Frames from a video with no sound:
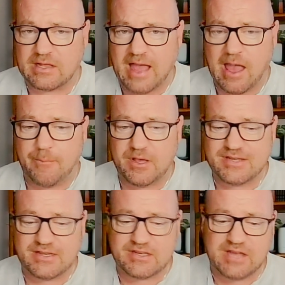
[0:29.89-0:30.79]
app is
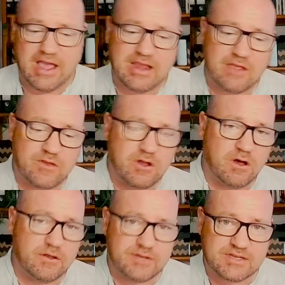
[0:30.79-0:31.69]
it's taking the
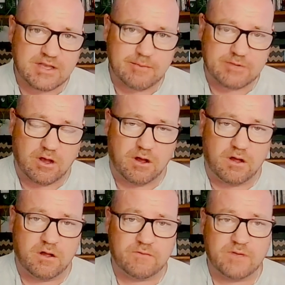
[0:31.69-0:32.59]
concept
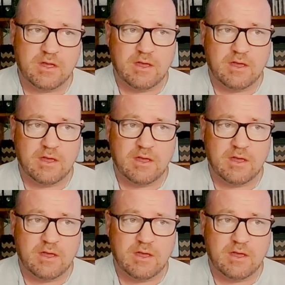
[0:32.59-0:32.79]
of